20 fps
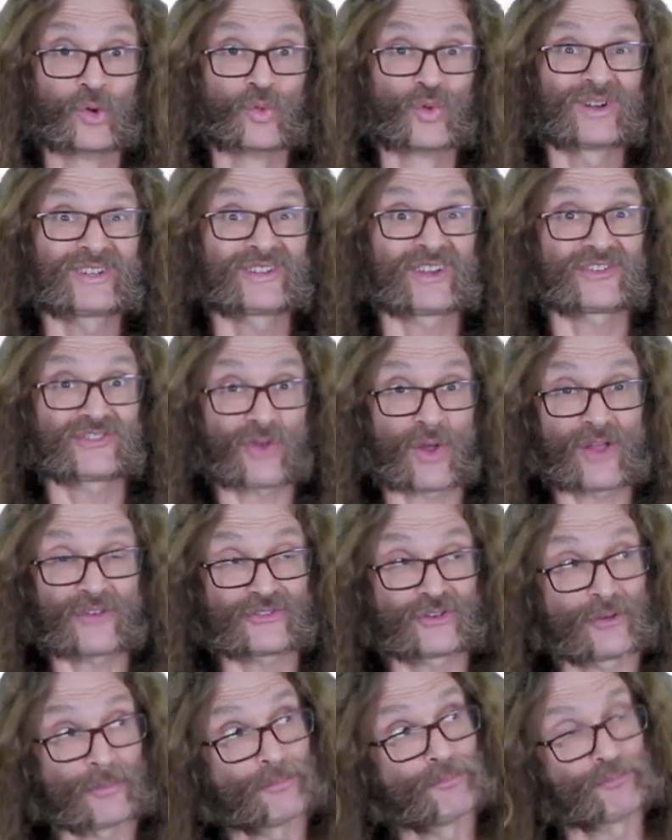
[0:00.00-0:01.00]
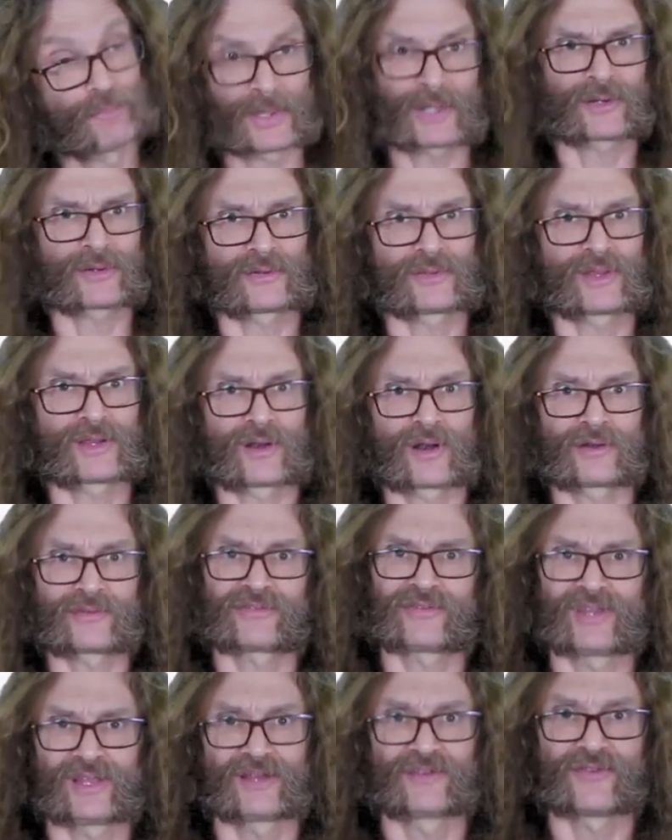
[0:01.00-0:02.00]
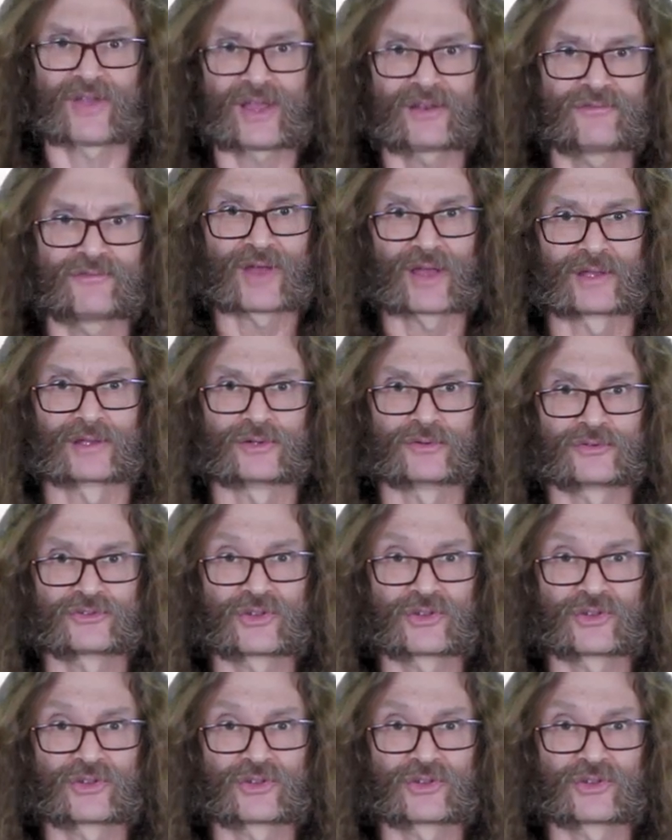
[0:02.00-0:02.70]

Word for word: which is also bigger than our f of value.